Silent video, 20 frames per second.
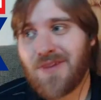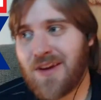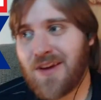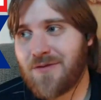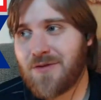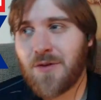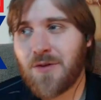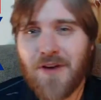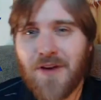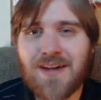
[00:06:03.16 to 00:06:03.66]

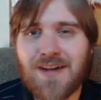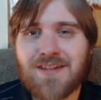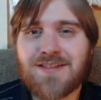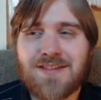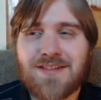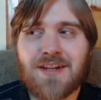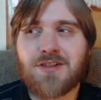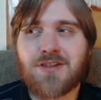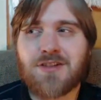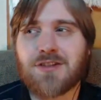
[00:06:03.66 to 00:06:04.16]
though Fox has
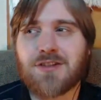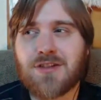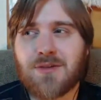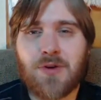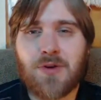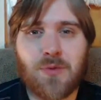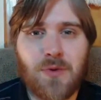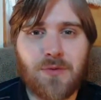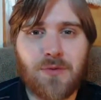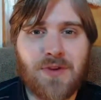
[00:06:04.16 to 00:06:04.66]
actually done
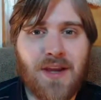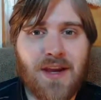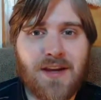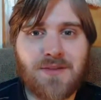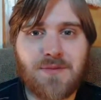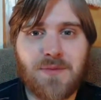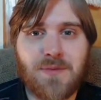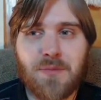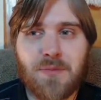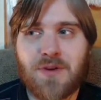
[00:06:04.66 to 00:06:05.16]
pretty well with the
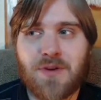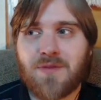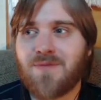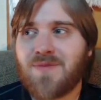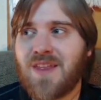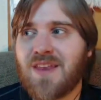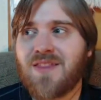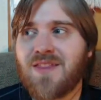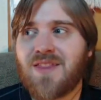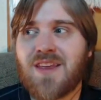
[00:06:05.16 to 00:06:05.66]
X-Men. But
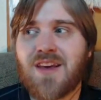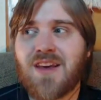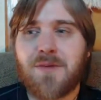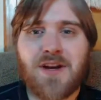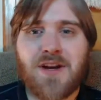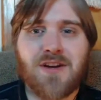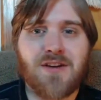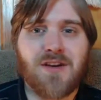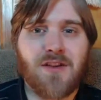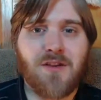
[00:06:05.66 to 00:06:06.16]
then think about
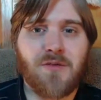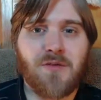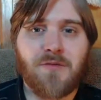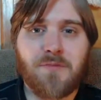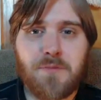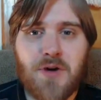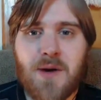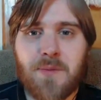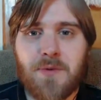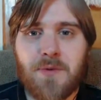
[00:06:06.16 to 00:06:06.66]
another
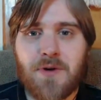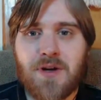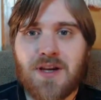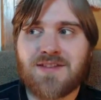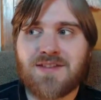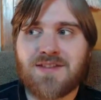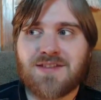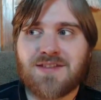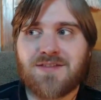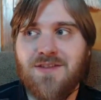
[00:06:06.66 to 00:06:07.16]
property,
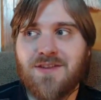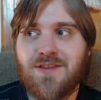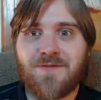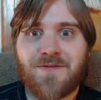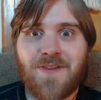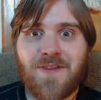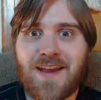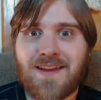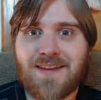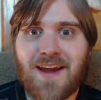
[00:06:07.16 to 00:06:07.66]
as in the
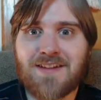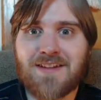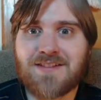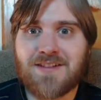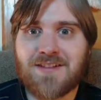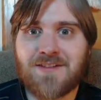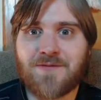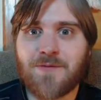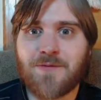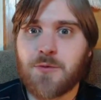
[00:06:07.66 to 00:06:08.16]

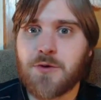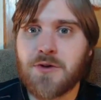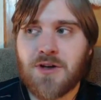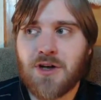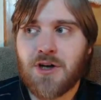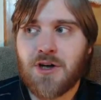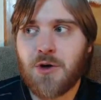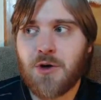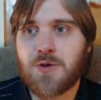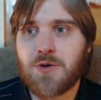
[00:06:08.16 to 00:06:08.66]
Fantastic Four,
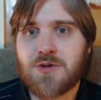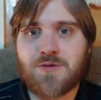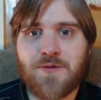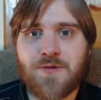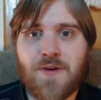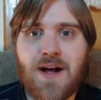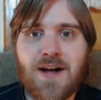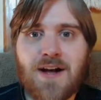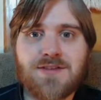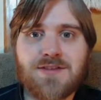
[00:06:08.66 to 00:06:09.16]
which
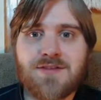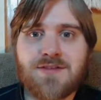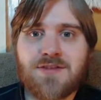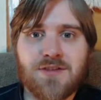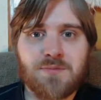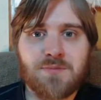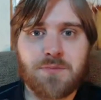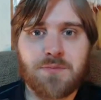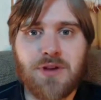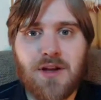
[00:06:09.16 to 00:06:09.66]
Fox has just
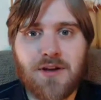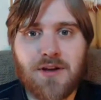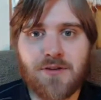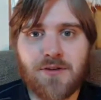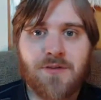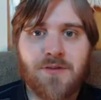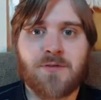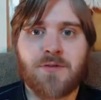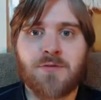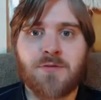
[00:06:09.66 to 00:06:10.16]
blundered
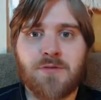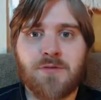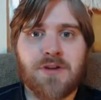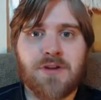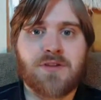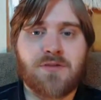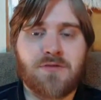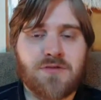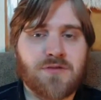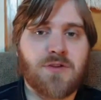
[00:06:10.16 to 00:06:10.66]
through
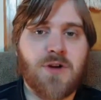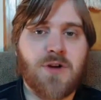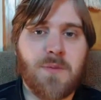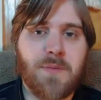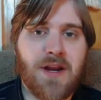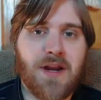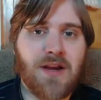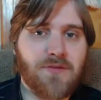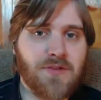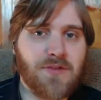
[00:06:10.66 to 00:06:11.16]
and screwed up
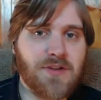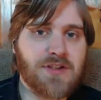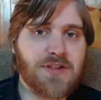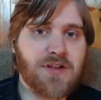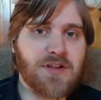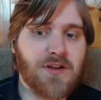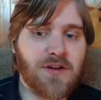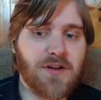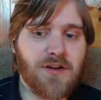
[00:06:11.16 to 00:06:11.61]
at every turn.